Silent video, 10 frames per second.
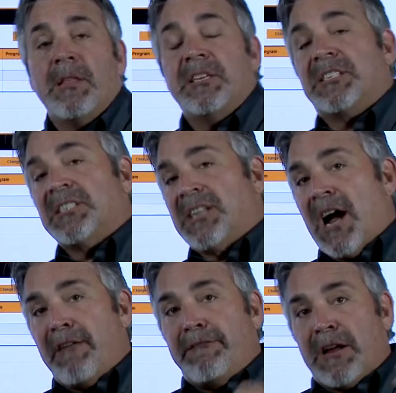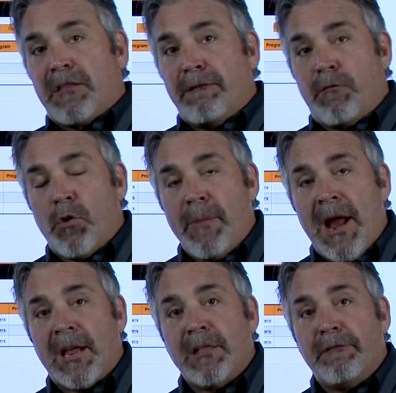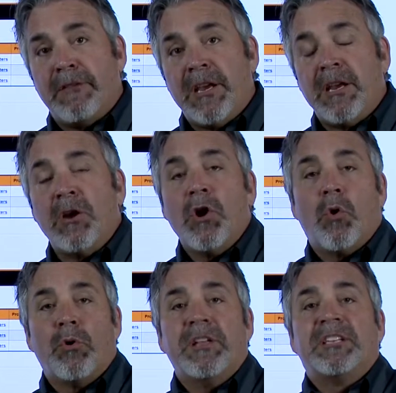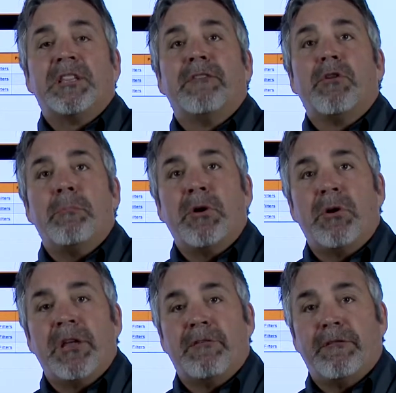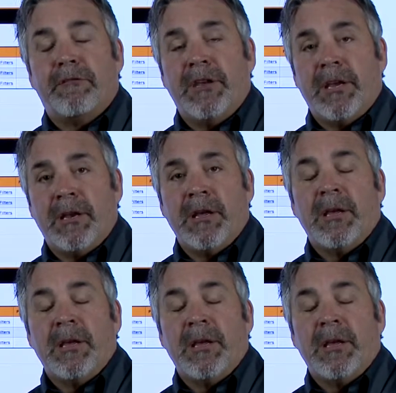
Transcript: This does not affect the formatting of the feed or the deliverability of the feed.